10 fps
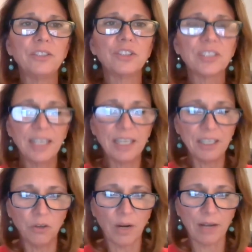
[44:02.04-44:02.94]
just to get
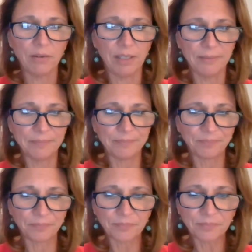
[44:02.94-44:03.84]
you grounded.
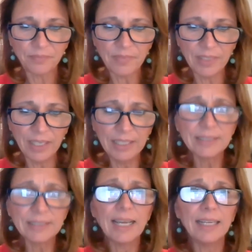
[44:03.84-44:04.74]
And
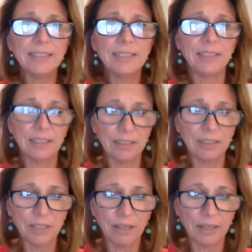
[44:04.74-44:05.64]
it's not easy. I'll
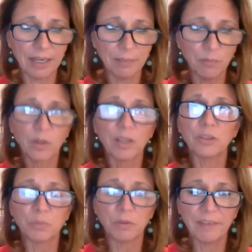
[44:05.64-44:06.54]
tell you, I'm one of
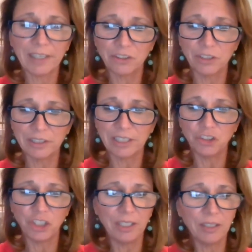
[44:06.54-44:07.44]
those perfectionists that
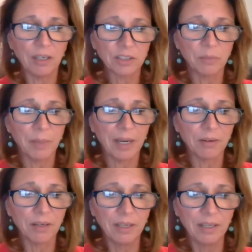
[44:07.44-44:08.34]
Jane talks
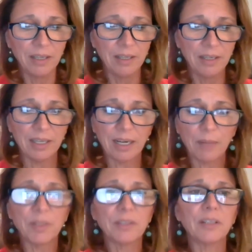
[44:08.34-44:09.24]
about, and I'm
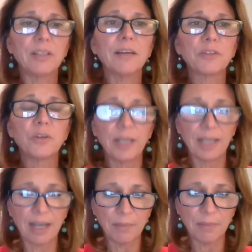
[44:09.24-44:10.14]
a, a tough critic
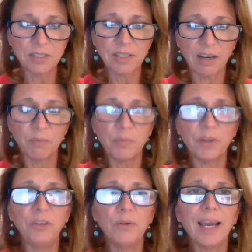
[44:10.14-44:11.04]
on myself, but
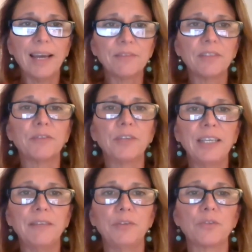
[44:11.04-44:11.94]
you have to
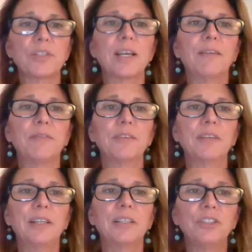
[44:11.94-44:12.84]
forgive yourself.
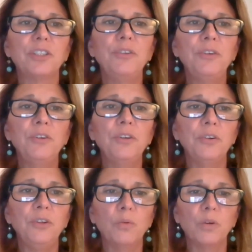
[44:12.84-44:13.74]
And until you do,
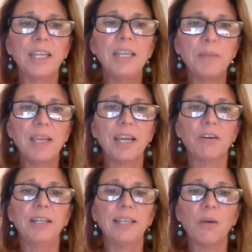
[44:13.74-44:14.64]
you will keep
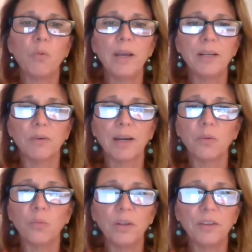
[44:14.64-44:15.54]
carrying that weight
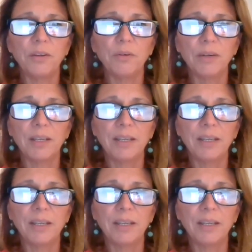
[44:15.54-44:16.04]
around with you.